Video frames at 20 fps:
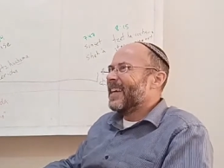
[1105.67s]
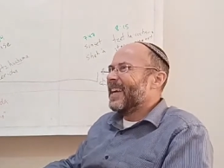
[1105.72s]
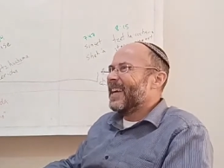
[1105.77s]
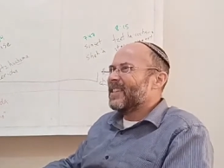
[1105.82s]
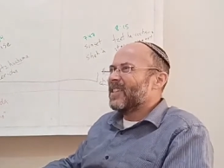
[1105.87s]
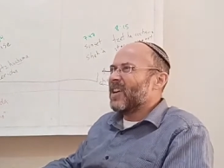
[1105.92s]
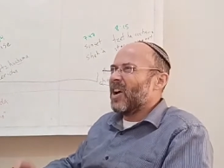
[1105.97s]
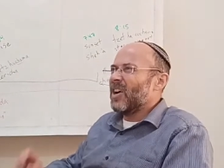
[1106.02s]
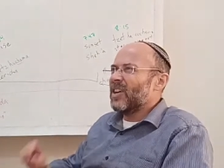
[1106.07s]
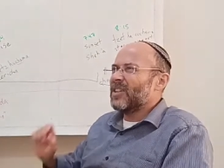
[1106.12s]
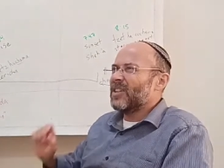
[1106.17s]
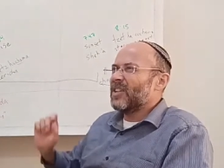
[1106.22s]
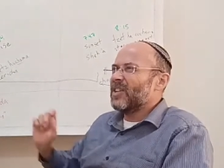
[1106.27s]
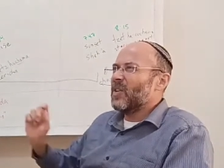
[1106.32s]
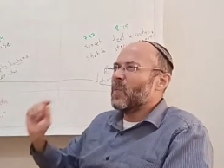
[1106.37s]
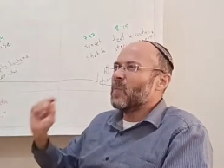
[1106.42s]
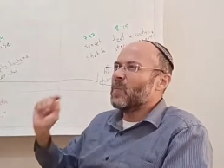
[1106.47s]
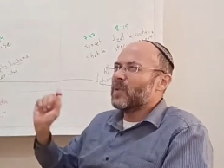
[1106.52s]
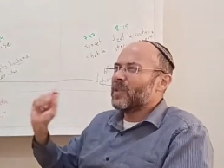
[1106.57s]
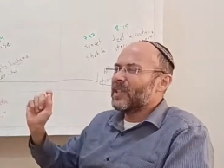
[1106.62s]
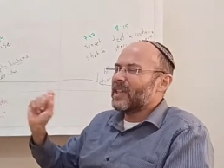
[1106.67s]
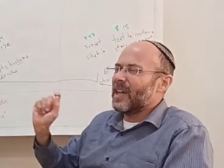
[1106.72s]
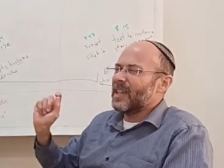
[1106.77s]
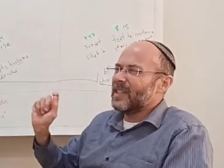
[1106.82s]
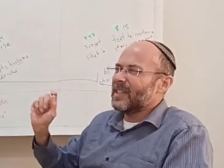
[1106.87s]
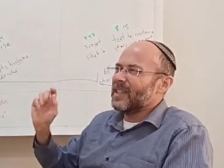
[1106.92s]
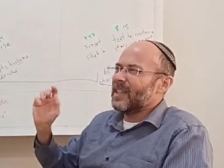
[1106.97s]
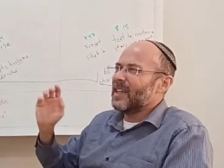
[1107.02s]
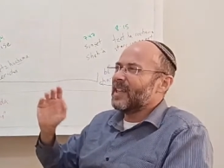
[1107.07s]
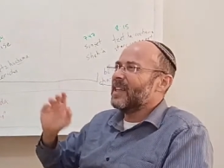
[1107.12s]
It's hard to know
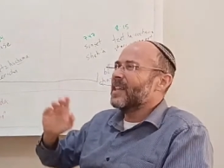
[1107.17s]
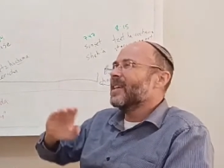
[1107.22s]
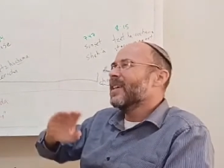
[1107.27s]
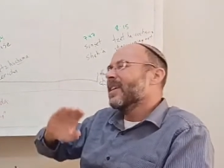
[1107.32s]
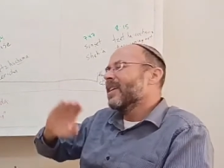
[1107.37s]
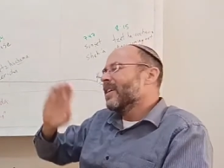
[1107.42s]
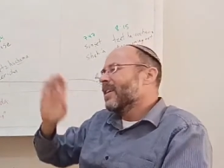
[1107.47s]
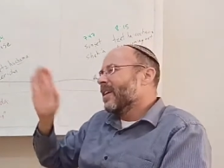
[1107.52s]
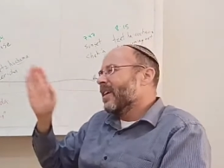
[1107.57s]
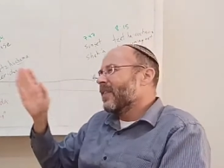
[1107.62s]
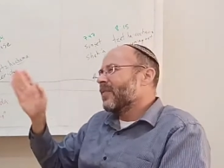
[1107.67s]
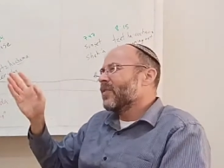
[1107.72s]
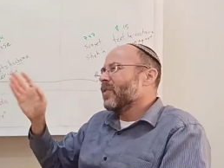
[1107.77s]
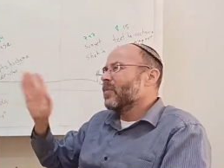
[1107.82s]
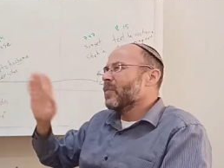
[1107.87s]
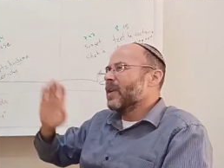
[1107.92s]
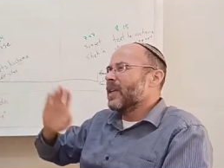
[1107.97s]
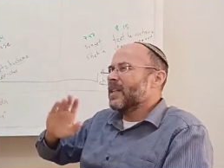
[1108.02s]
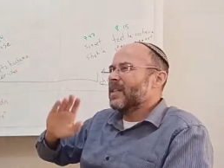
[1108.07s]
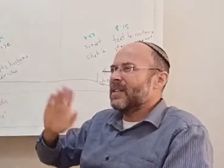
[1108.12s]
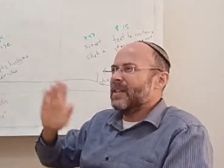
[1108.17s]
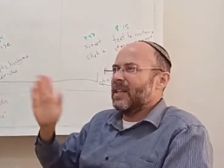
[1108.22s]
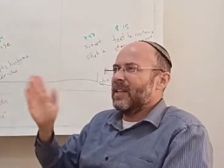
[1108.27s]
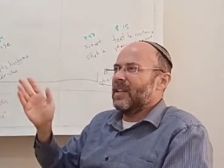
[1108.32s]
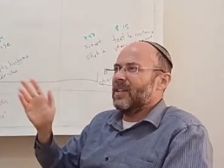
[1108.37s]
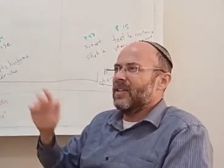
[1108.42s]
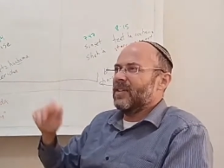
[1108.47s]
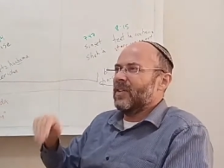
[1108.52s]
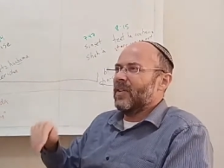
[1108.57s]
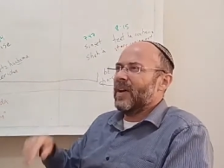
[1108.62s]
precisely. A few minutes in
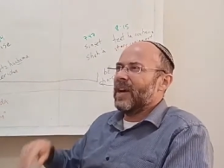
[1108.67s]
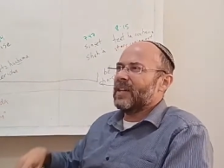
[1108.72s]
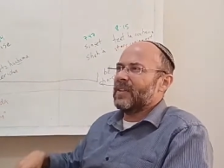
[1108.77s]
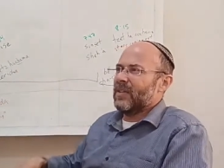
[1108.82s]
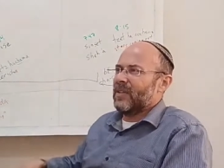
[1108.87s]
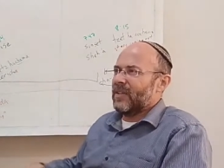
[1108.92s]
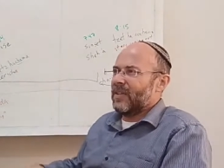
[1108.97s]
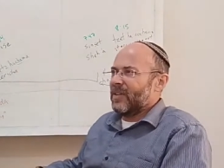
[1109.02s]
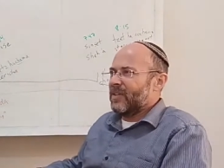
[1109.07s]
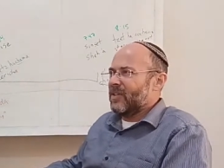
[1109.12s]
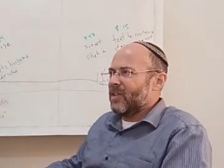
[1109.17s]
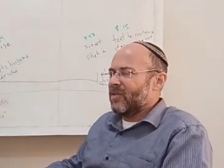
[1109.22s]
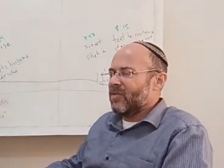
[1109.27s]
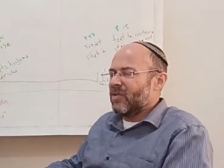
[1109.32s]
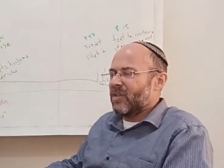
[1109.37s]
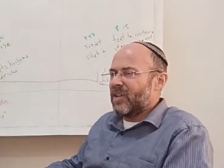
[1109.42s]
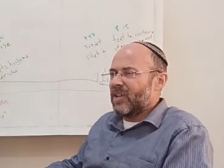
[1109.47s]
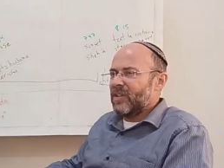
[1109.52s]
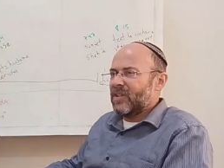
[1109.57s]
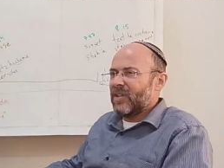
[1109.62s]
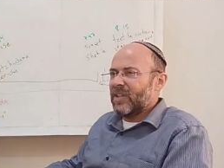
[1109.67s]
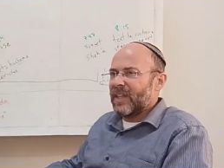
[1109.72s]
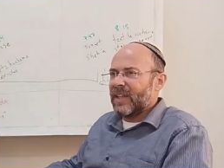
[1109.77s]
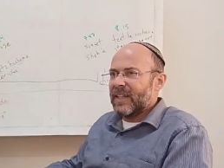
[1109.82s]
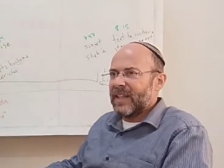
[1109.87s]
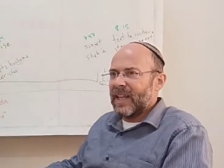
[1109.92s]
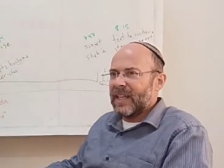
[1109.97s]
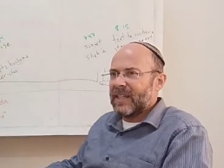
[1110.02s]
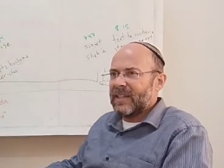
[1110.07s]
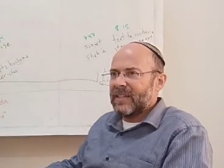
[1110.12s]
either direction, there's a tradition
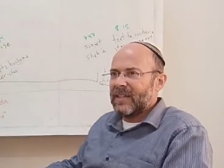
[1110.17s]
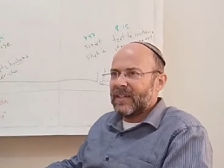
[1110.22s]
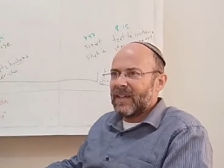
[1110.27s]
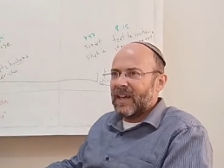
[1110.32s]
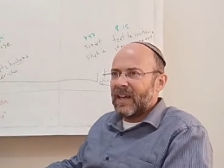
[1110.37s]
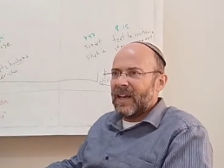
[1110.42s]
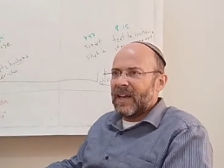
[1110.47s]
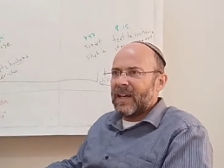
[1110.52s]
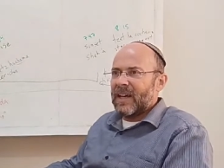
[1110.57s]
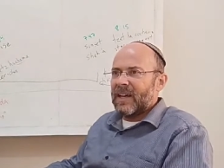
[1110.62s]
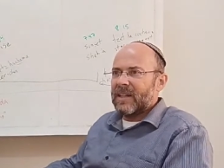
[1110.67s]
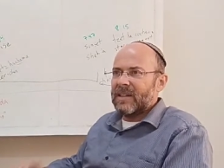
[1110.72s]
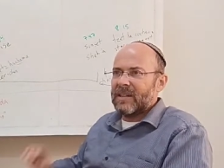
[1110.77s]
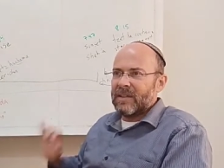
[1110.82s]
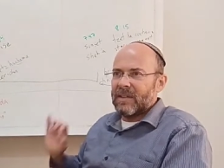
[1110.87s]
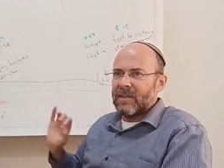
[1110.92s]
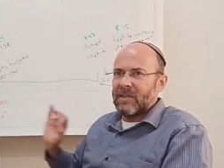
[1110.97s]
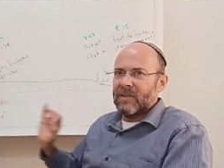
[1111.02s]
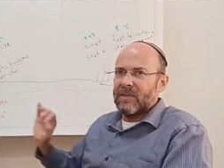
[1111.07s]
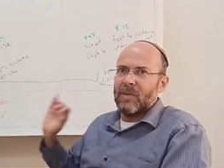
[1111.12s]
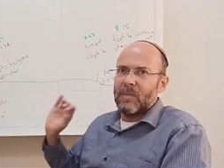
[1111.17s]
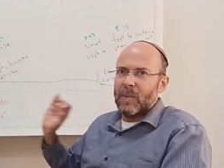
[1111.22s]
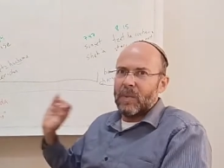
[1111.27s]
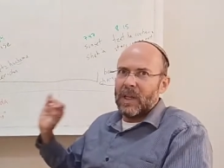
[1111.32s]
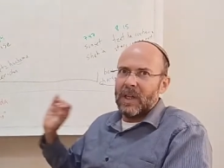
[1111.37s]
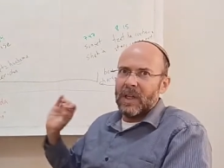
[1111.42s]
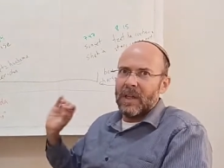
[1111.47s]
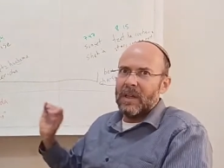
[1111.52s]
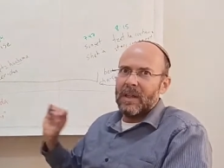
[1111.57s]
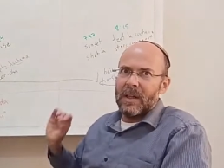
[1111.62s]
that that's considered to
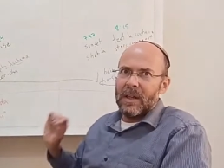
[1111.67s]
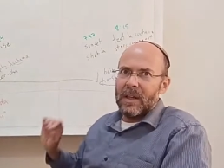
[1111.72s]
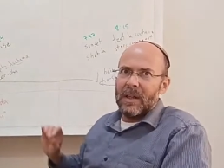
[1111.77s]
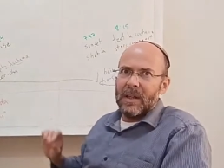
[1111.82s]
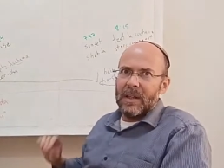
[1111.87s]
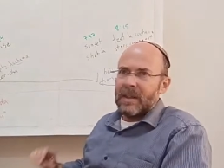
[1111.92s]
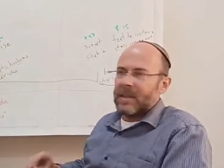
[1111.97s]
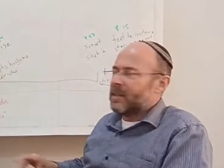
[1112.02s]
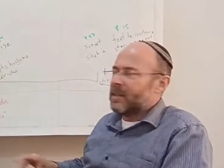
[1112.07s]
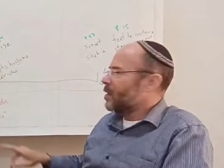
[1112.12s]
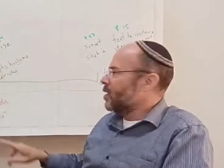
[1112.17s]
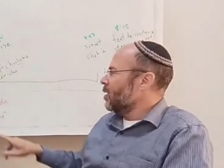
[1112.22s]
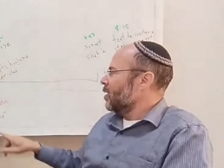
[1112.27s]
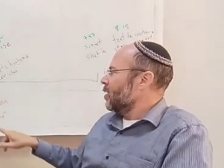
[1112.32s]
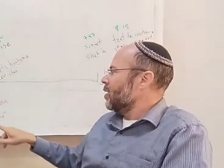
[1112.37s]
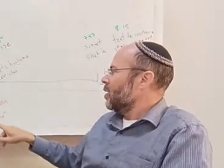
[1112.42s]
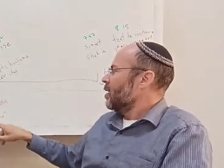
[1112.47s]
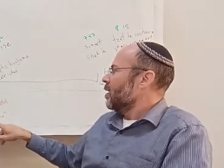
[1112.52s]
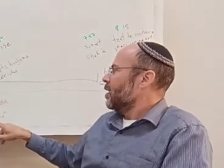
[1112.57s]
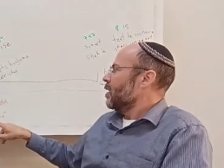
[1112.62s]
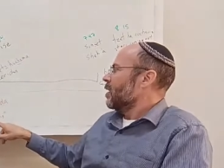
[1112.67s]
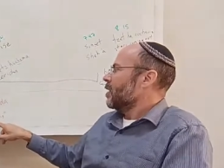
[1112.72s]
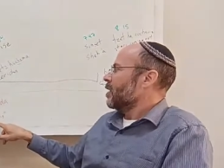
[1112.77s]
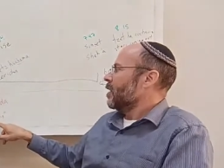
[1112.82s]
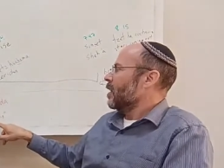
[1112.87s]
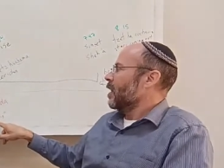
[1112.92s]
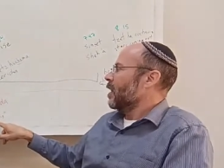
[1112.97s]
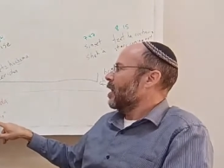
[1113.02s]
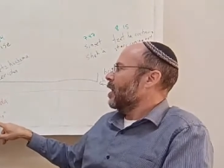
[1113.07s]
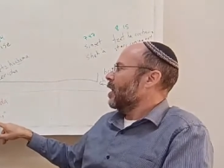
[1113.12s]
be still
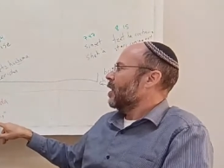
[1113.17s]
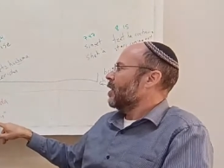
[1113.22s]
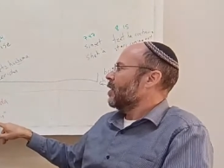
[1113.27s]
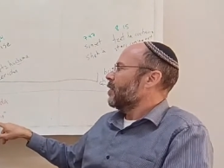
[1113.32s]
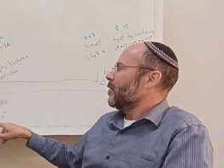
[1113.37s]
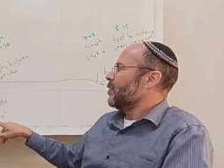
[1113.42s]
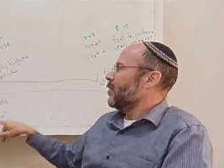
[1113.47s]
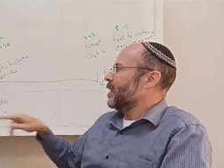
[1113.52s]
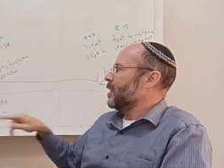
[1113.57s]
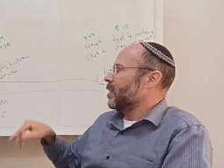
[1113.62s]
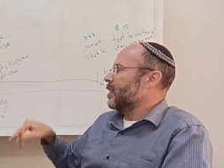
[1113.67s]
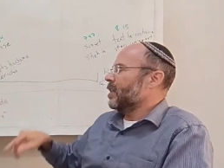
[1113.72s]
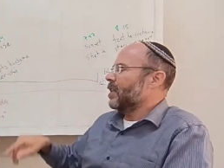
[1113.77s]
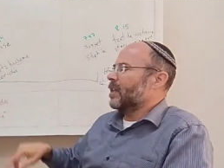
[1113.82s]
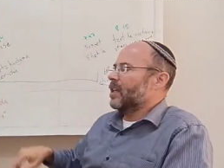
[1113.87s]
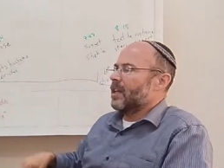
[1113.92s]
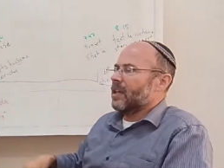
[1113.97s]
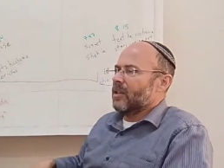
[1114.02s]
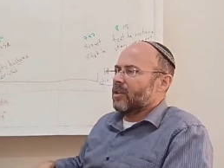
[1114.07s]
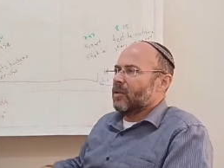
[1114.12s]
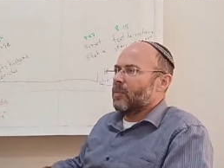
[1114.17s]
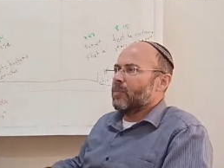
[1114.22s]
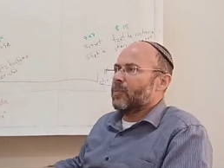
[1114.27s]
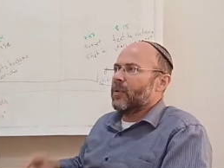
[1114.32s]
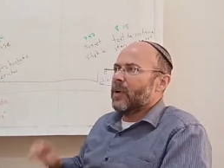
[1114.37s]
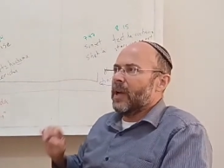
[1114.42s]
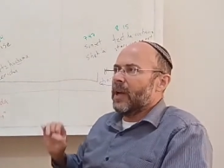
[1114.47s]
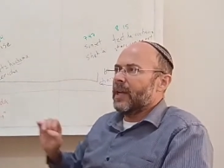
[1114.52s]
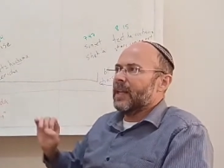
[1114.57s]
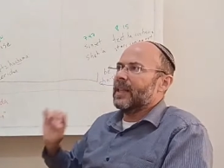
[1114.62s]
ke vatikin. You're
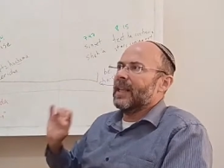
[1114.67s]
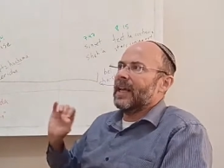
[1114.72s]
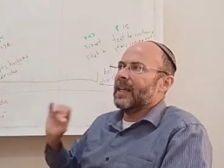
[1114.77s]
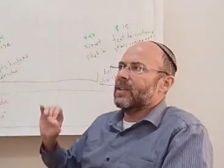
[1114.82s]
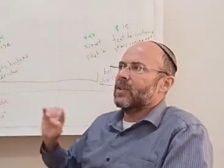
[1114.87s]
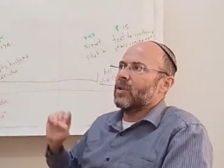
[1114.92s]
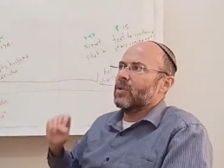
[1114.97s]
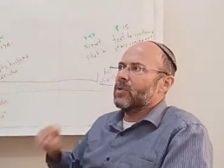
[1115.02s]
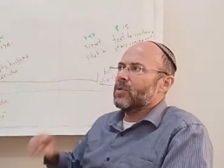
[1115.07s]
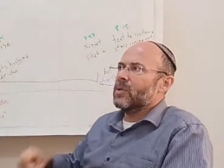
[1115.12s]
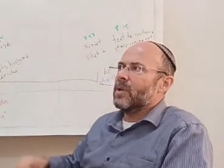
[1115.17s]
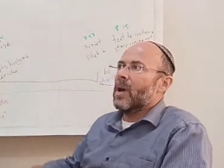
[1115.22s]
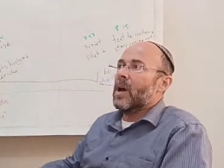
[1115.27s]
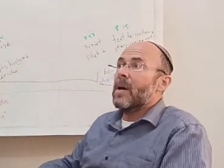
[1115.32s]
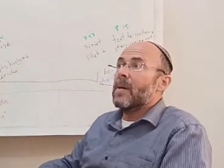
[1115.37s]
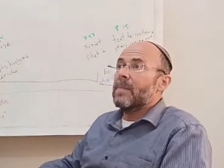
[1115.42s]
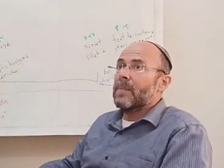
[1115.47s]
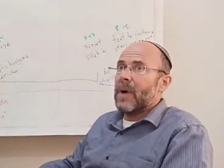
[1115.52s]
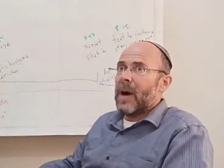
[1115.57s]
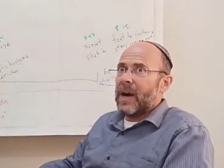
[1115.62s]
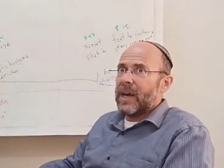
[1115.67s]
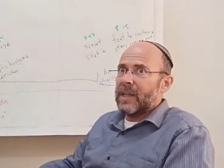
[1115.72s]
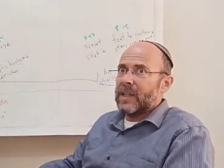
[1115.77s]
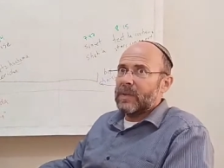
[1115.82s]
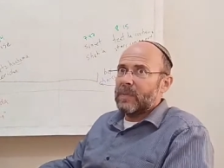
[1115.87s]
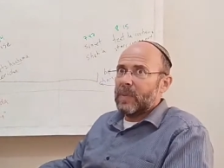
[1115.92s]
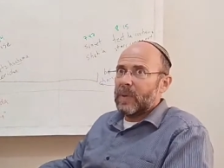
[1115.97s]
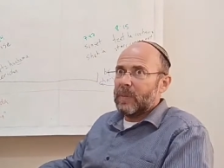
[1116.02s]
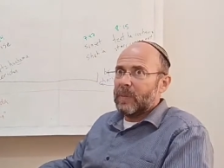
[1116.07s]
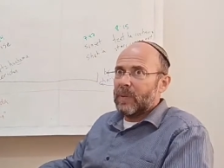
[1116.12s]
praying like those
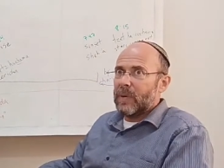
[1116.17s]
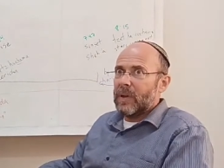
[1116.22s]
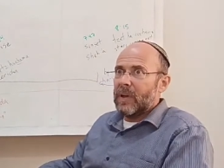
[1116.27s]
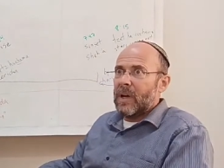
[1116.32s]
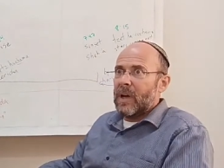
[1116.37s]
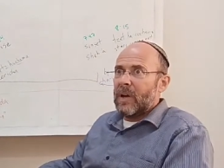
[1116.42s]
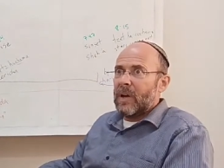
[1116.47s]
pious people.